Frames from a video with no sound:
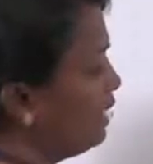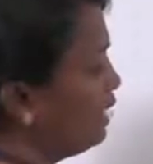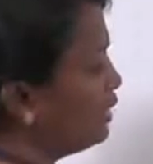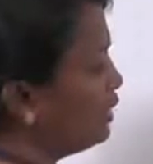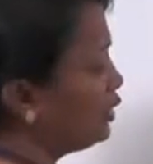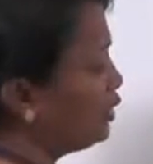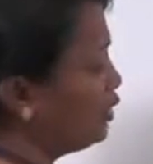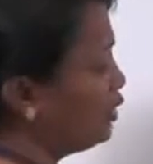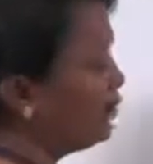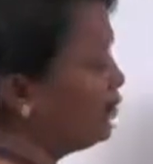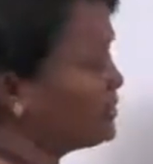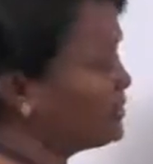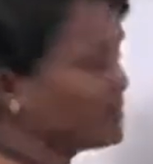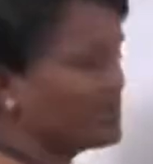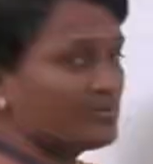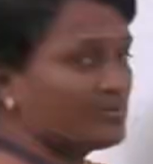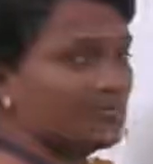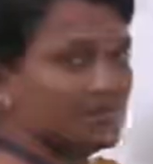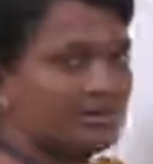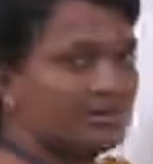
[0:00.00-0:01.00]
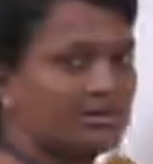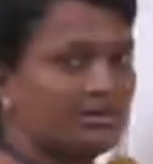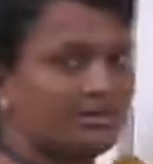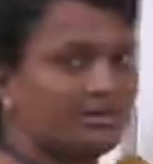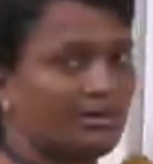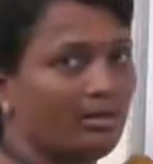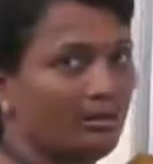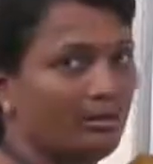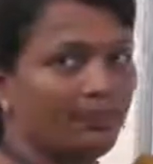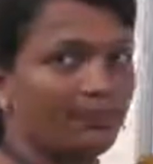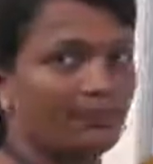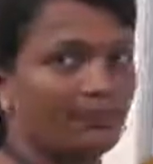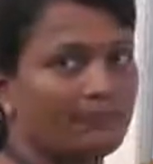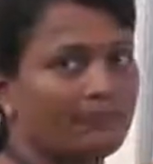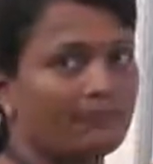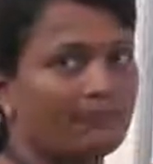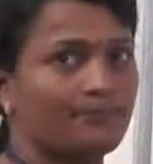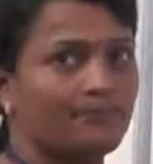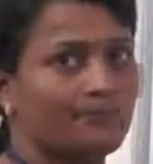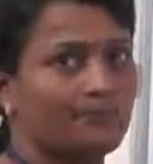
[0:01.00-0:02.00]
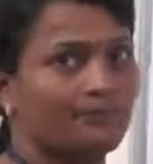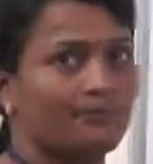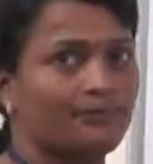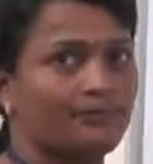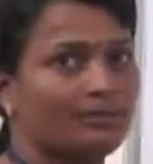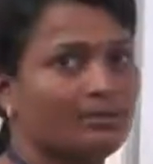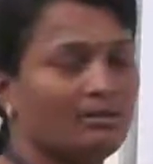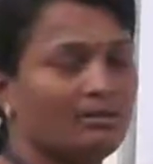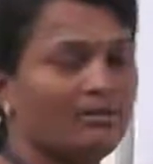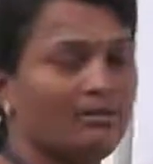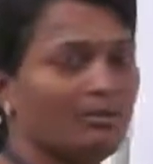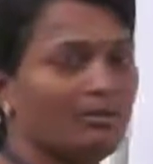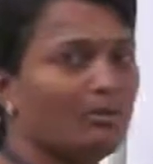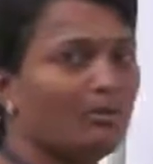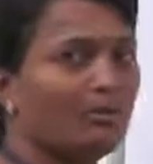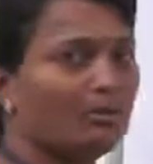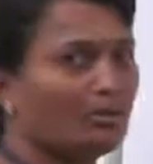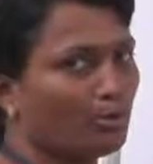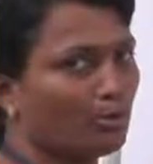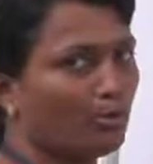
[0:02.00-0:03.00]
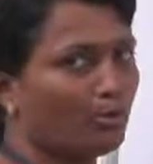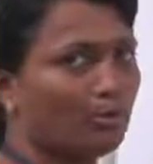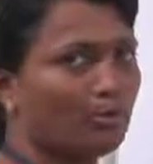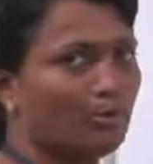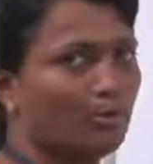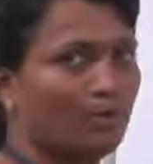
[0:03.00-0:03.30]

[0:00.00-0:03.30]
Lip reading: our top is representing no top,